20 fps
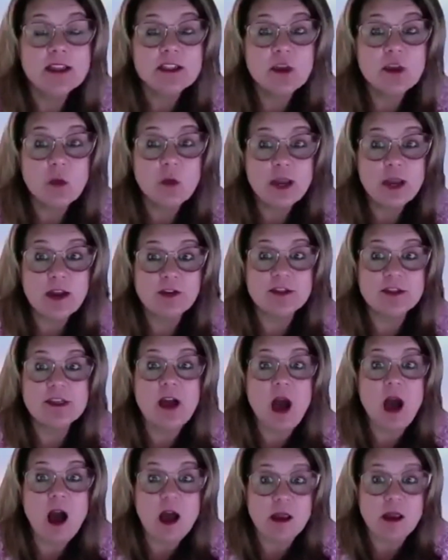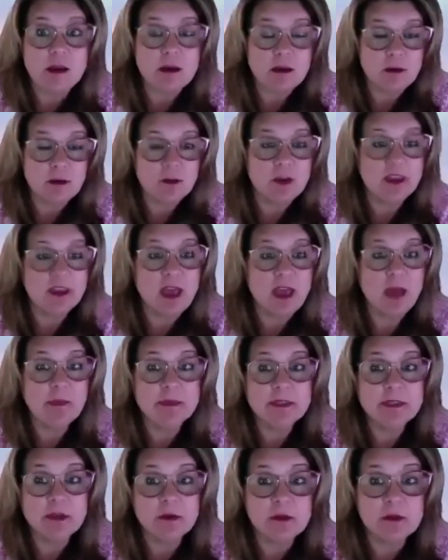So we are done with
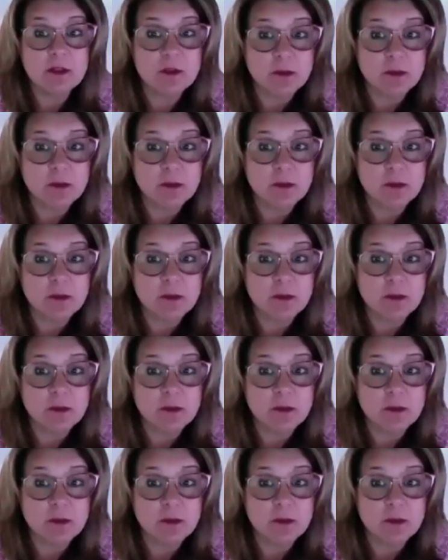episode